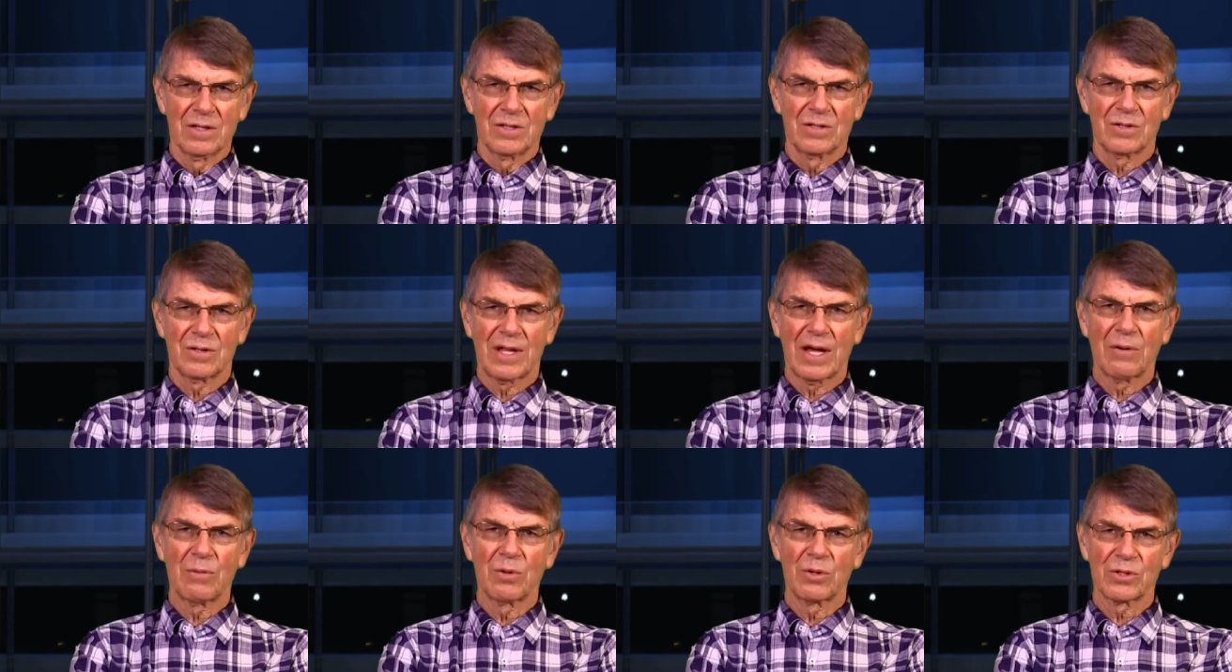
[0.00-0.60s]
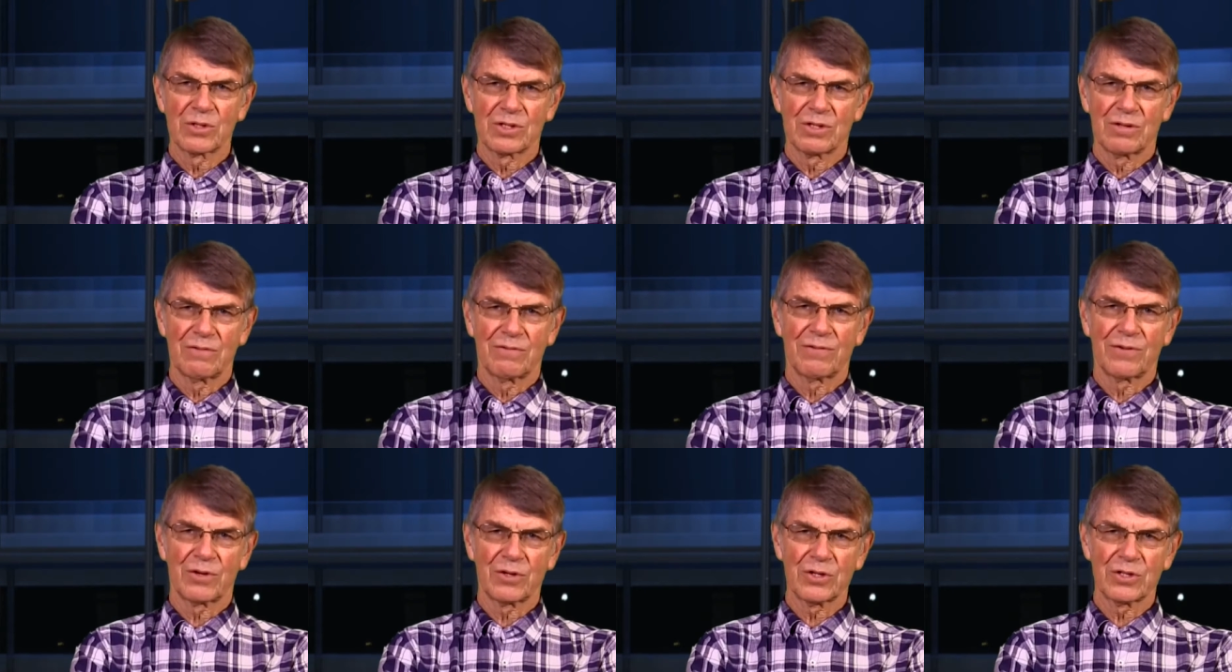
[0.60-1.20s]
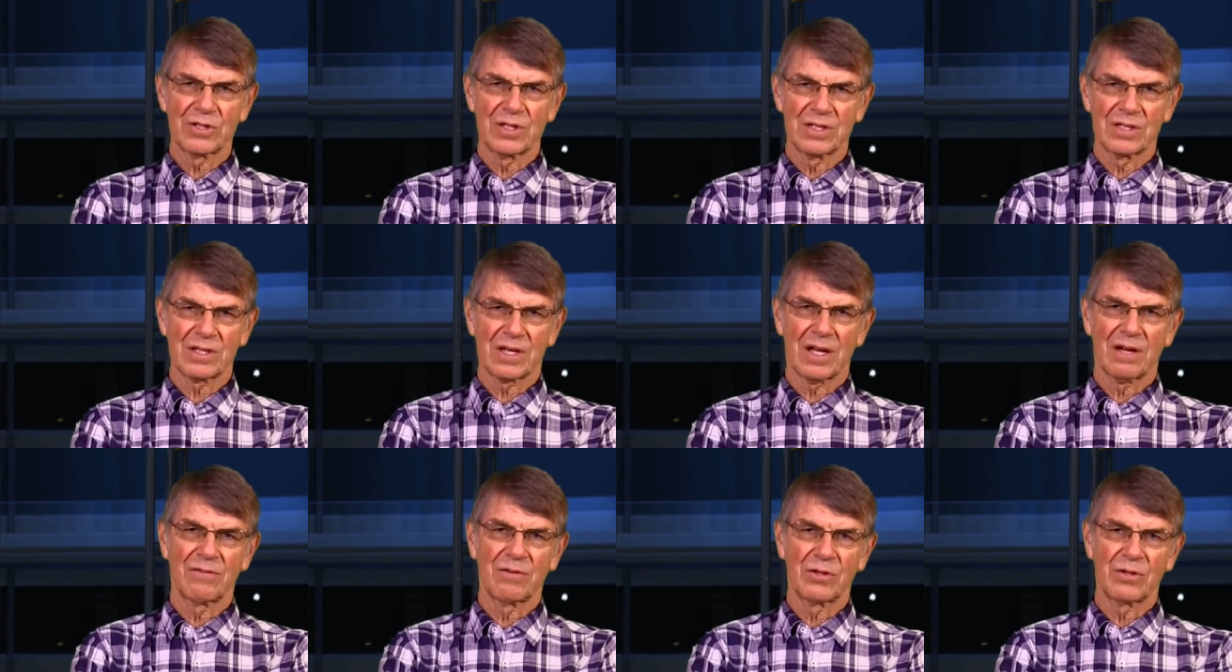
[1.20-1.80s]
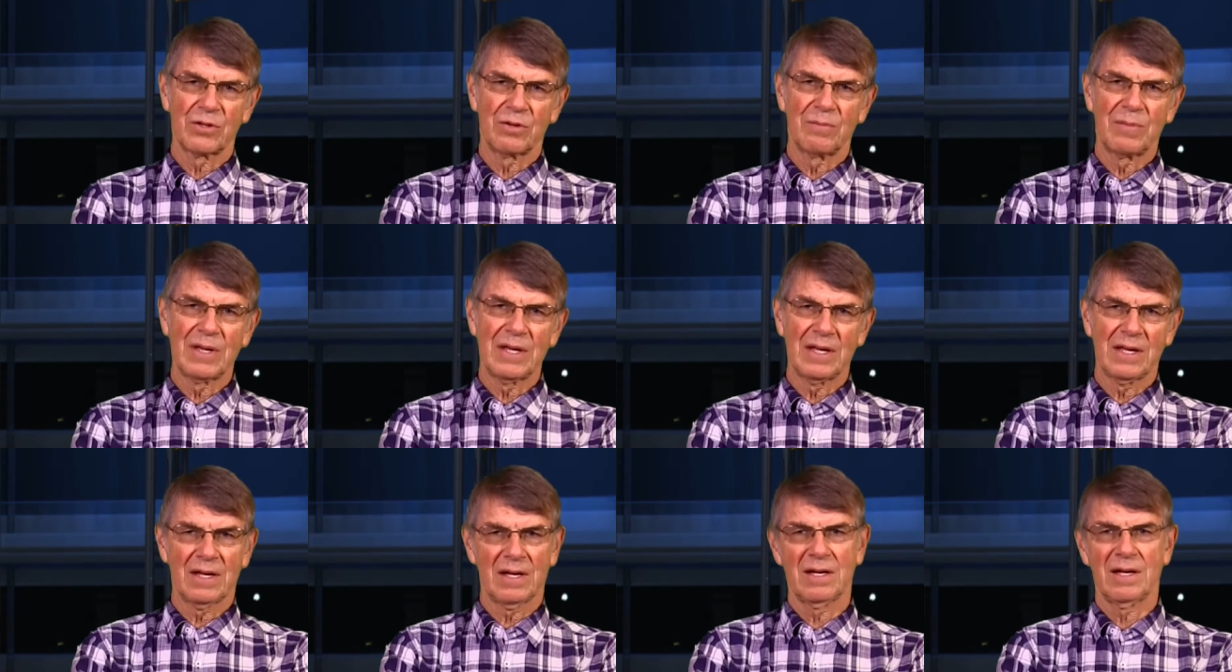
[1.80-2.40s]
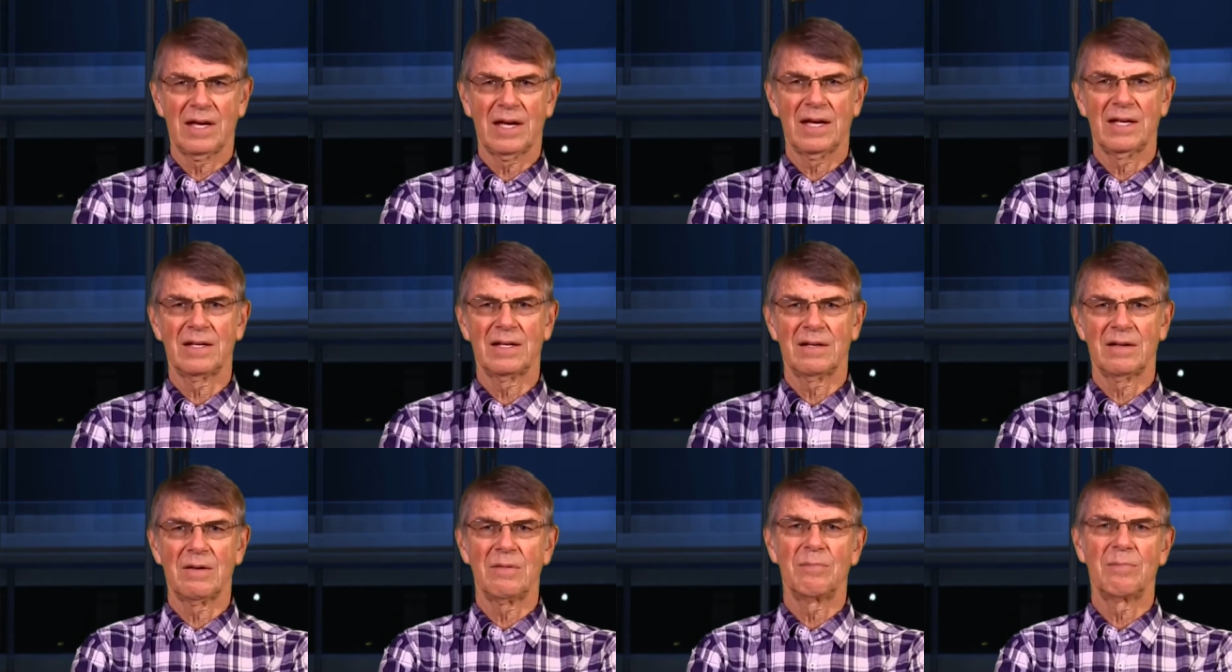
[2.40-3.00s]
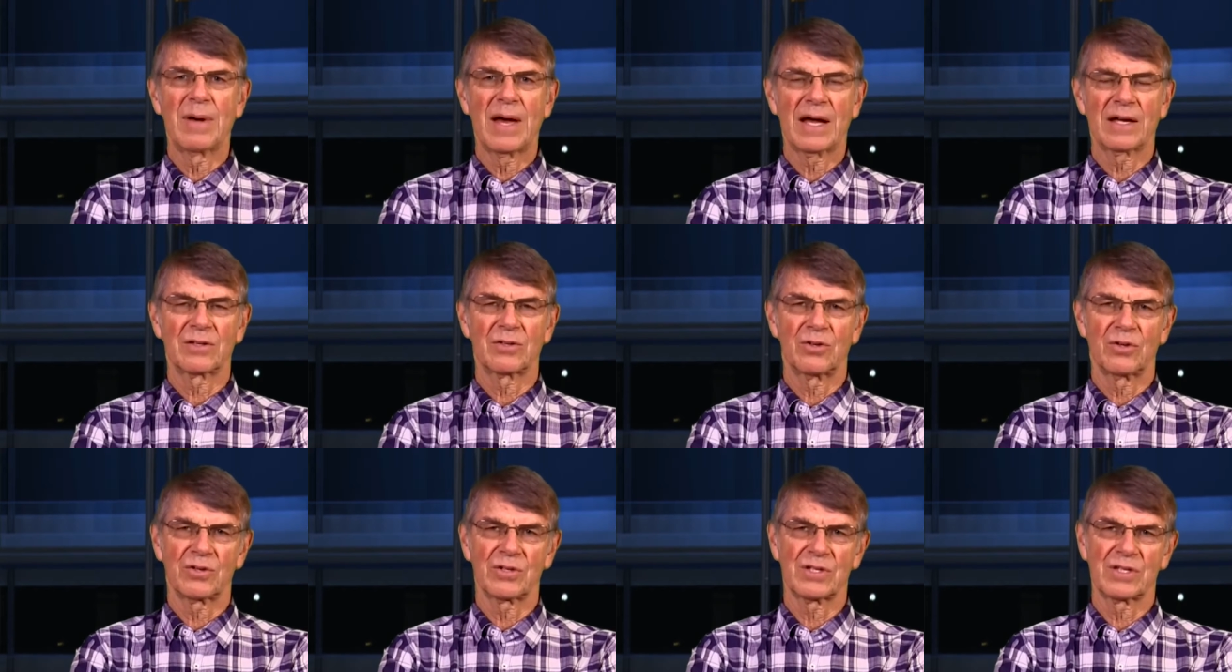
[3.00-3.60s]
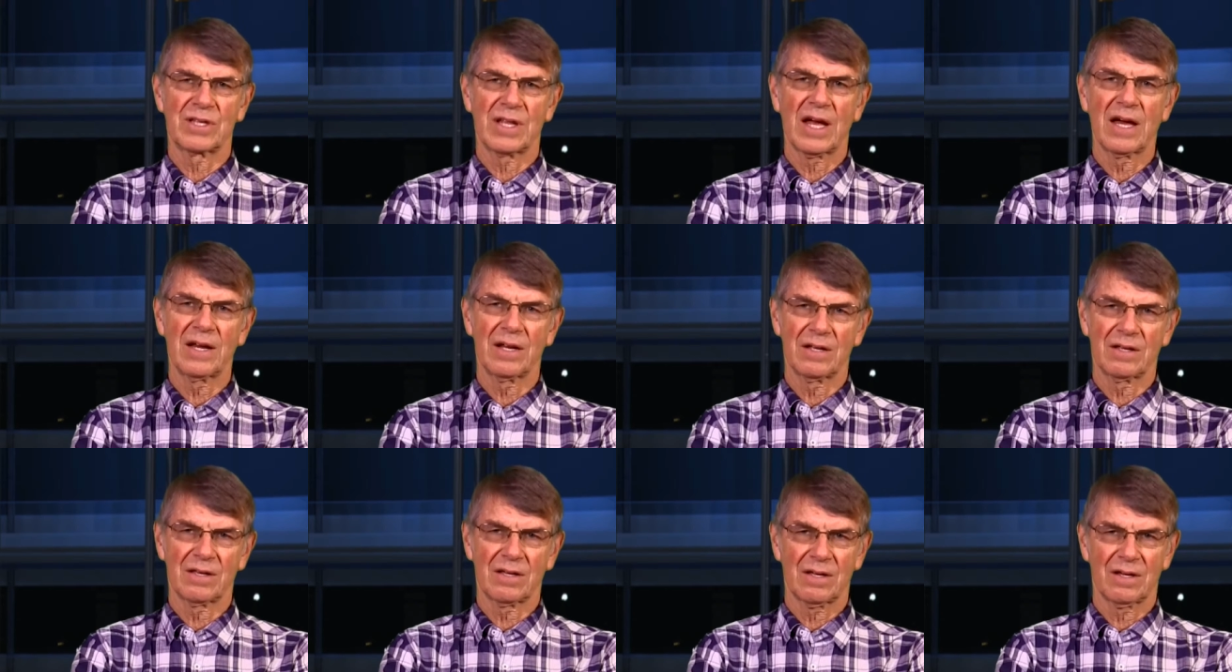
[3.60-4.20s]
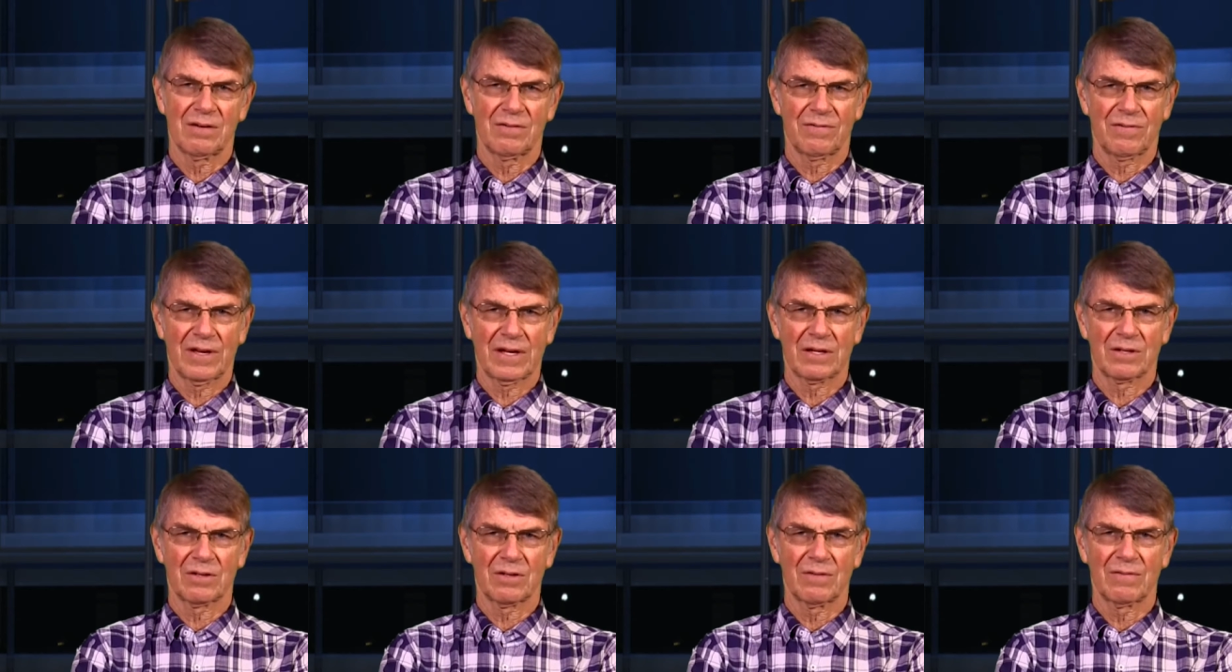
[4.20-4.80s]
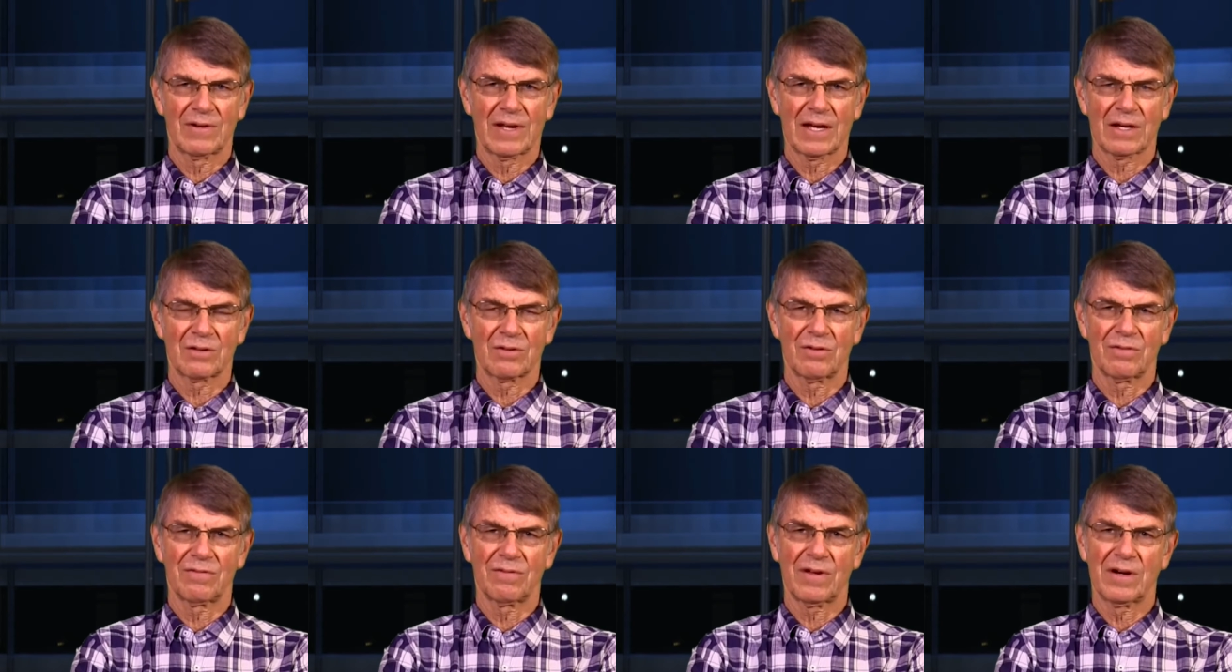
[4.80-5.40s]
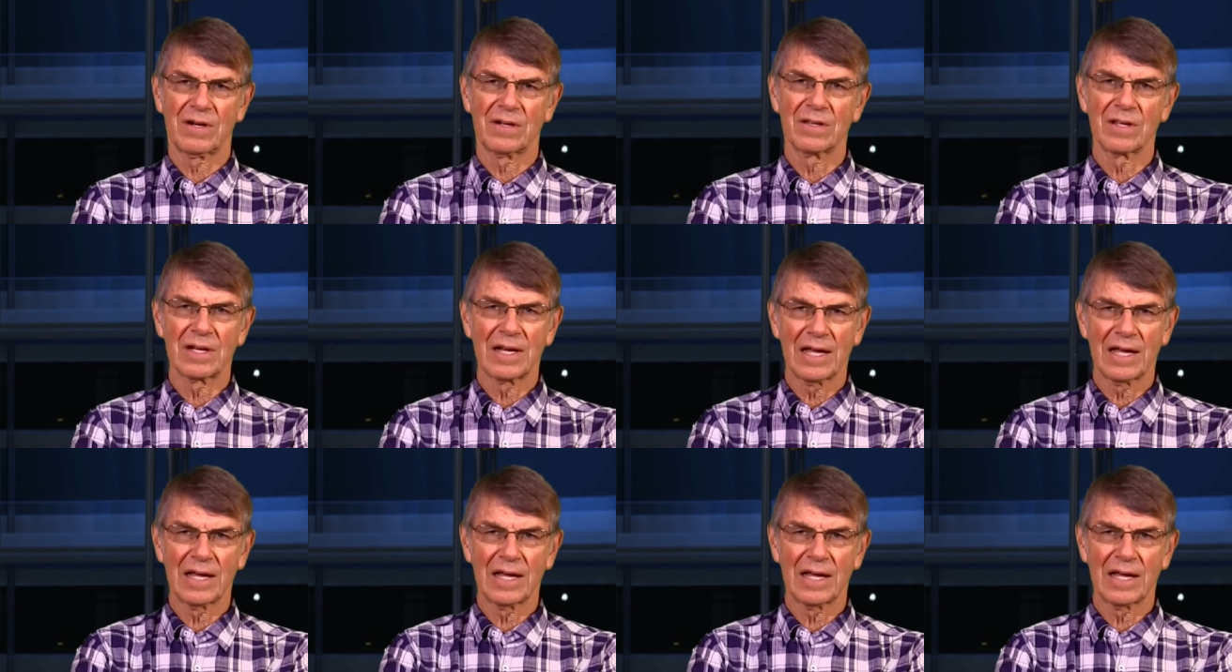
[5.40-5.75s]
So that was first discovered to be a bacteriostatic effect of lactoferrin.